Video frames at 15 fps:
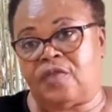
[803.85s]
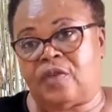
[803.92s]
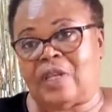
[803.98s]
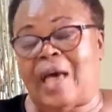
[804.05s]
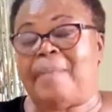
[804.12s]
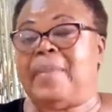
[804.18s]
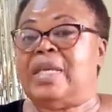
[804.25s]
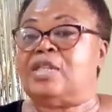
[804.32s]

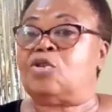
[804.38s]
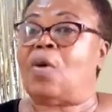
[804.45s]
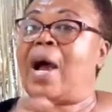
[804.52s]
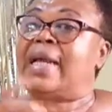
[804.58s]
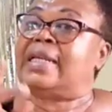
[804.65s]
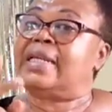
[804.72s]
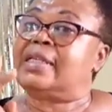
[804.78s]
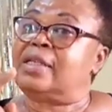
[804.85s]
That means you're
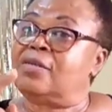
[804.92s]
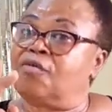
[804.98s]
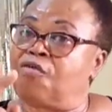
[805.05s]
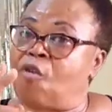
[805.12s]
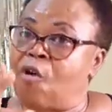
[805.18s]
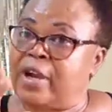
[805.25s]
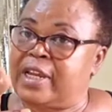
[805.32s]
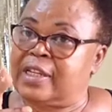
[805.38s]
adding
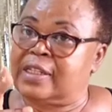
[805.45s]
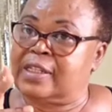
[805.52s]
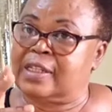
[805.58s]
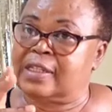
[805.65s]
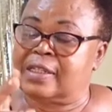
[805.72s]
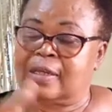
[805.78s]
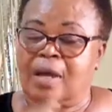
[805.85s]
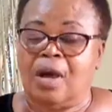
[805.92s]
4
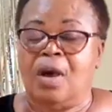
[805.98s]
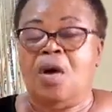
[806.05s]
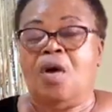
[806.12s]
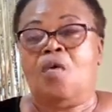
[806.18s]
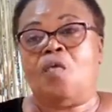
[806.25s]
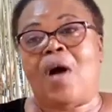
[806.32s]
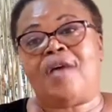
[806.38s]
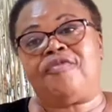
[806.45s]
inches.
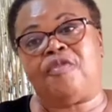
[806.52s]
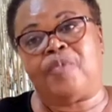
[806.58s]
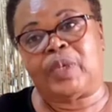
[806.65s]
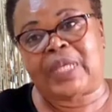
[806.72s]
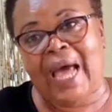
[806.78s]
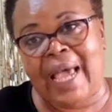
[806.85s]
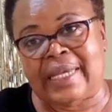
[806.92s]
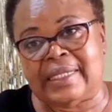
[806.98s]
While for butter
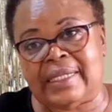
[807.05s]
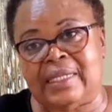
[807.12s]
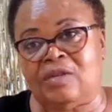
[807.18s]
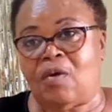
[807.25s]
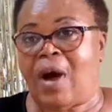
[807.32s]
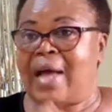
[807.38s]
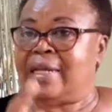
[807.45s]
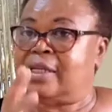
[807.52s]
icing,
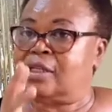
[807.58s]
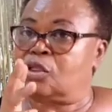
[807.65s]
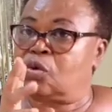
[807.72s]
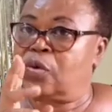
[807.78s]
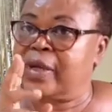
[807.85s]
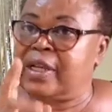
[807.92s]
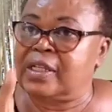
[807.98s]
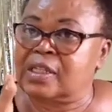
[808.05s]
you're adding 2
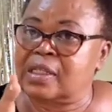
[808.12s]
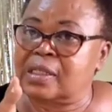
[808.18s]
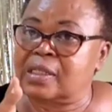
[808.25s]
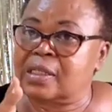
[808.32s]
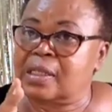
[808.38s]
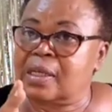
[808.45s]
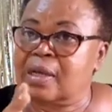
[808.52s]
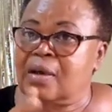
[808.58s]

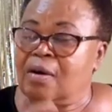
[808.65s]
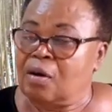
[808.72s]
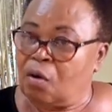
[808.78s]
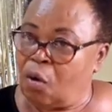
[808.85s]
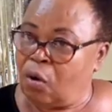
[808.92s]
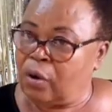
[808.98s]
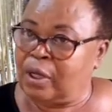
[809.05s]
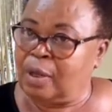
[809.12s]
inches
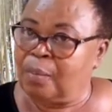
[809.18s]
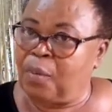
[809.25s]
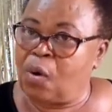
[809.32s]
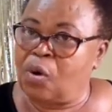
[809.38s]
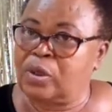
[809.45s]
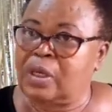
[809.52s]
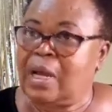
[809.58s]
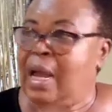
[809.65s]
on the
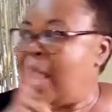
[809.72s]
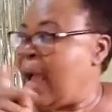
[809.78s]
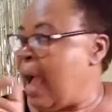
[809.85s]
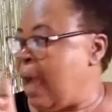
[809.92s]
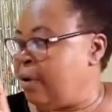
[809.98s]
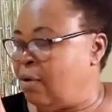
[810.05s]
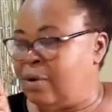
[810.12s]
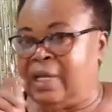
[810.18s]
board
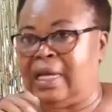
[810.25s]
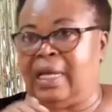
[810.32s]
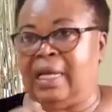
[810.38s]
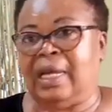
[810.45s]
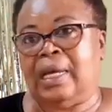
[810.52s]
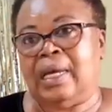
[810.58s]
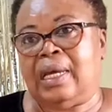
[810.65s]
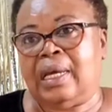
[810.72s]
and on the
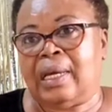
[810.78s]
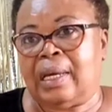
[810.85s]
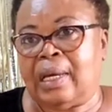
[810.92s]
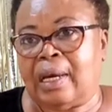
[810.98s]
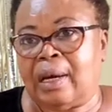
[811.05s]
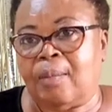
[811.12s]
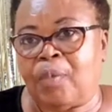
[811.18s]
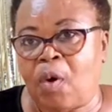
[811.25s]

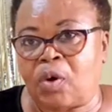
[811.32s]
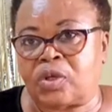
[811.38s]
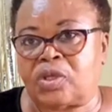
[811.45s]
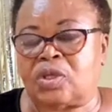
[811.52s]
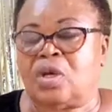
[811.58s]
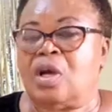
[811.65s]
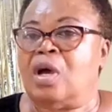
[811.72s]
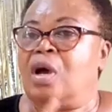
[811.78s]

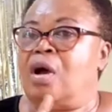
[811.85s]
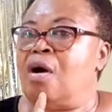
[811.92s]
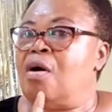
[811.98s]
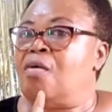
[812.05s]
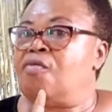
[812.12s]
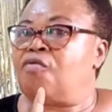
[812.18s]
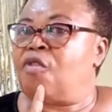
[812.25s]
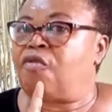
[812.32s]
box.
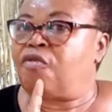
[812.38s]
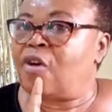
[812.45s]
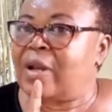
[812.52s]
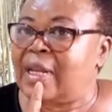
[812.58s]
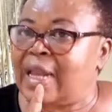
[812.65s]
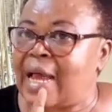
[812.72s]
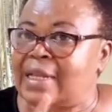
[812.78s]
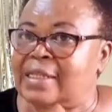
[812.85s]
For
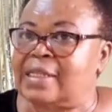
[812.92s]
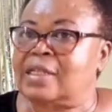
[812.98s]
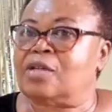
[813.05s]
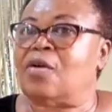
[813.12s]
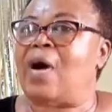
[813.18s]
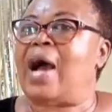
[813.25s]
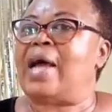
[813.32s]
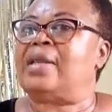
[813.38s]
fondant,
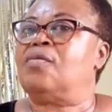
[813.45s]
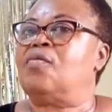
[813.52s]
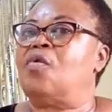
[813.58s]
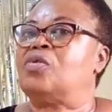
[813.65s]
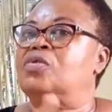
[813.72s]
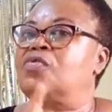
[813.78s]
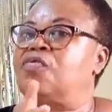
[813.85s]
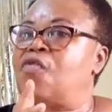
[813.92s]
you're adding
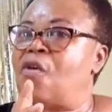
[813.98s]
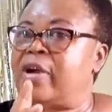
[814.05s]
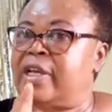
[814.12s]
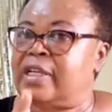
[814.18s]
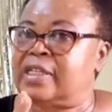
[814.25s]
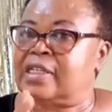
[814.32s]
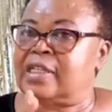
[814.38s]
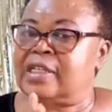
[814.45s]
what? 4
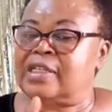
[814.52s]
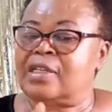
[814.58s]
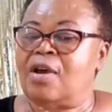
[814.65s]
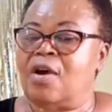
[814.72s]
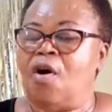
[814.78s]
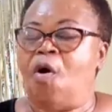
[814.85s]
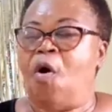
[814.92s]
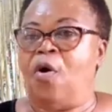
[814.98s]
inches
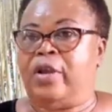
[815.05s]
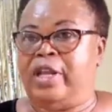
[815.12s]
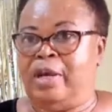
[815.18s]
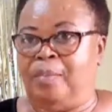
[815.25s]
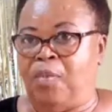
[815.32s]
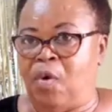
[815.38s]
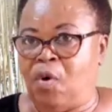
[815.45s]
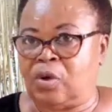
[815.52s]
on the
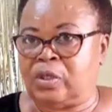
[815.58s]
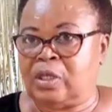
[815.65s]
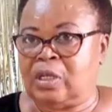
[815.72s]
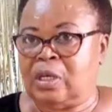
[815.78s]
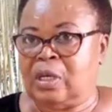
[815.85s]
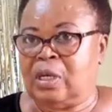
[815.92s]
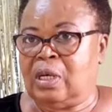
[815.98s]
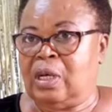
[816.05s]
board
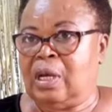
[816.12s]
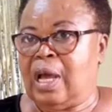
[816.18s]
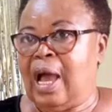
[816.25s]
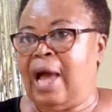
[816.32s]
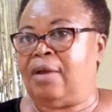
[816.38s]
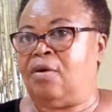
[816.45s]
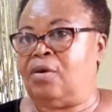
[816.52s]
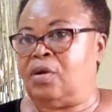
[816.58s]

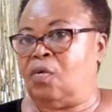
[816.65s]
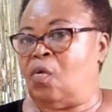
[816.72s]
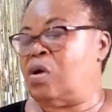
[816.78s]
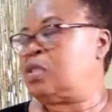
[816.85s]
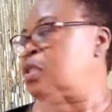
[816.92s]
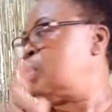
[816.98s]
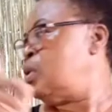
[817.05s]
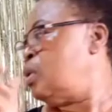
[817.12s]
and on the
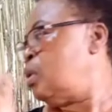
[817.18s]
what?